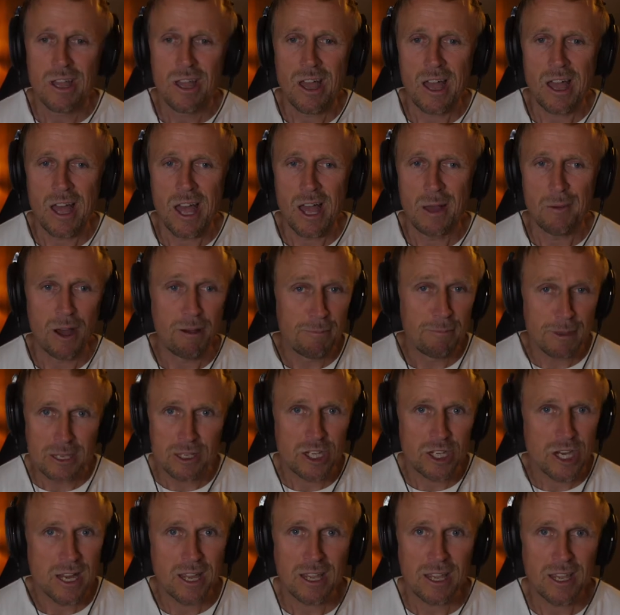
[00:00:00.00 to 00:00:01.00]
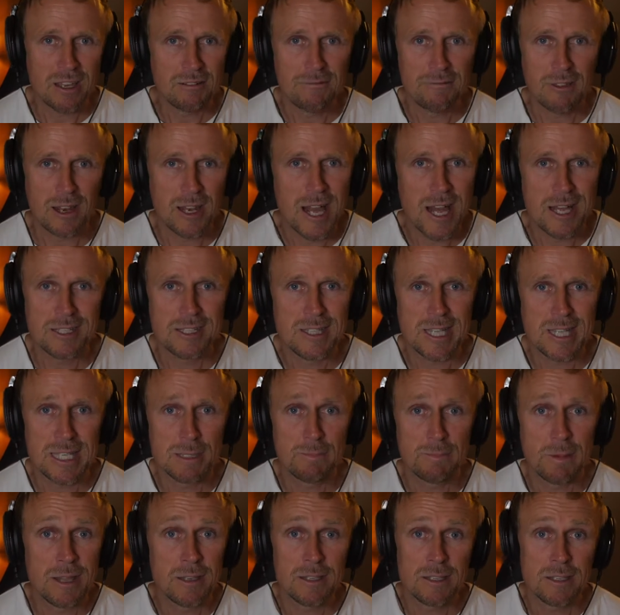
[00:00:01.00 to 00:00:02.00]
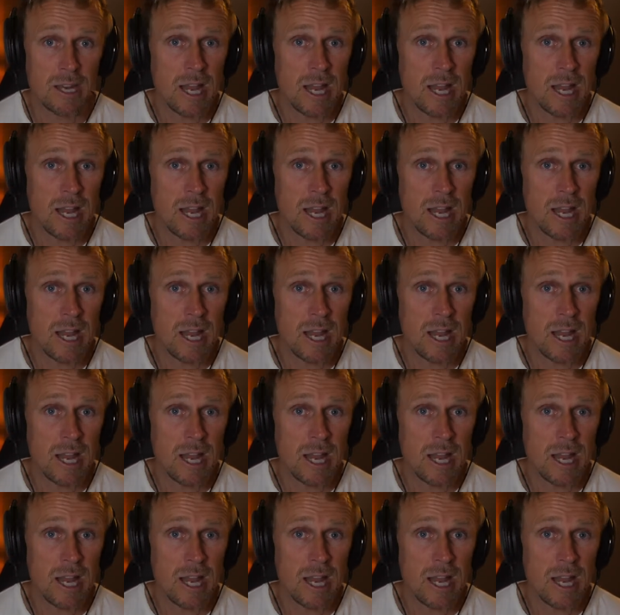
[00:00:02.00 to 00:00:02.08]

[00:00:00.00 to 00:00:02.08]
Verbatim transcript: Uh, I've been checking it for the last six months.